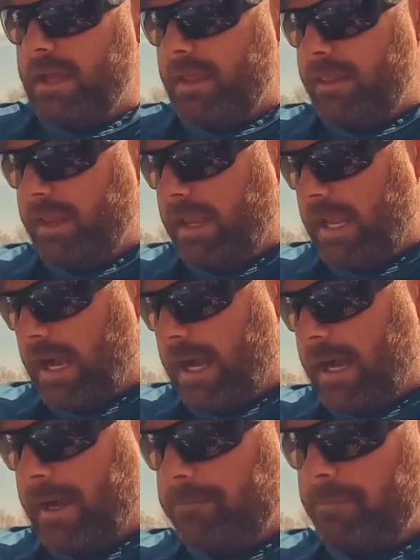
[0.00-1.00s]
the
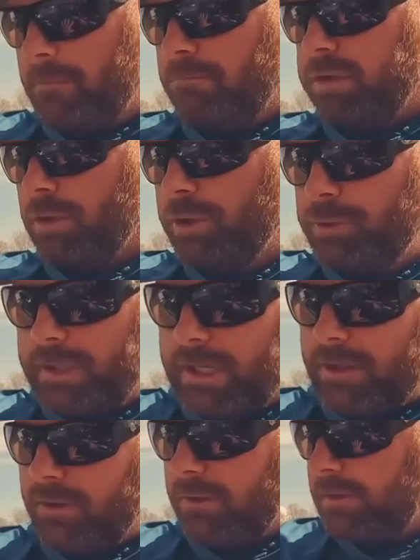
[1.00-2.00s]
uh,
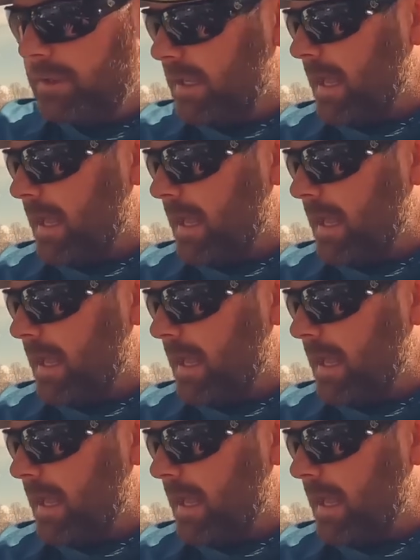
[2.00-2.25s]
bluegill